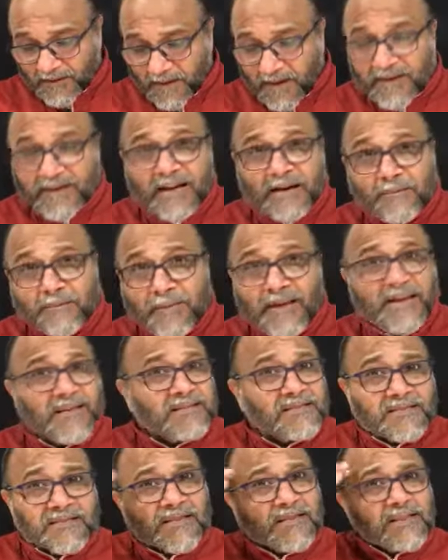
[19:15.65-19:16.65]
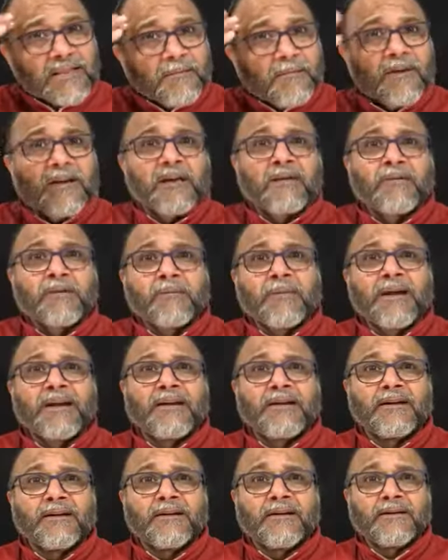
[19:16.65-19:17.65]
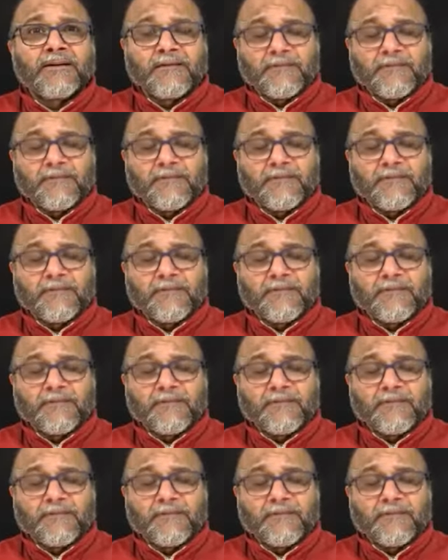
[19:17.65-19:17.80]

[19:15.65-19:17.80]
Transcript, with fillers: And that maze is nothing but our mind.